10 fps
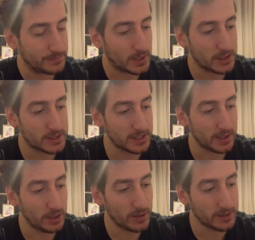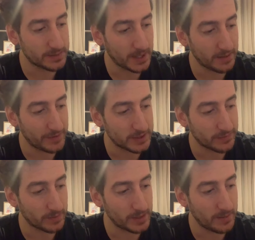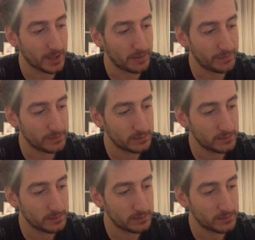consider who else benefits from the above.